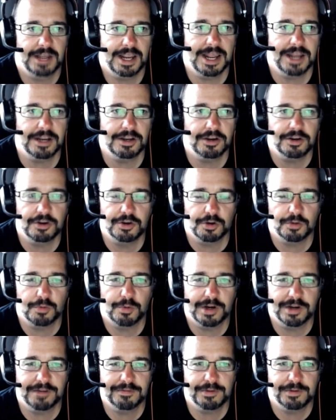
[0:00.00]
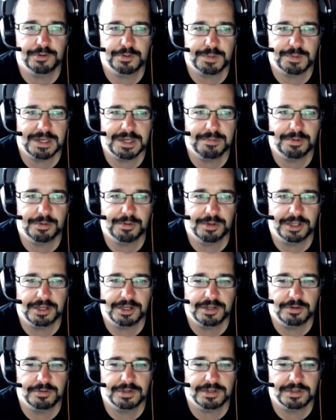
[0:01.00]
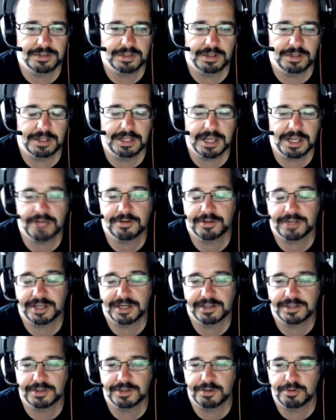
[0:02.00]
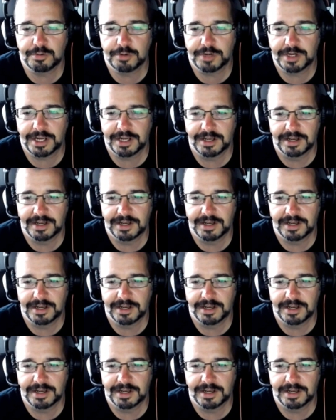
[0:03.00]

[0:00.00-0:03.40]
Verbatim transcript: And you're one of those people that uses the other thing is you look at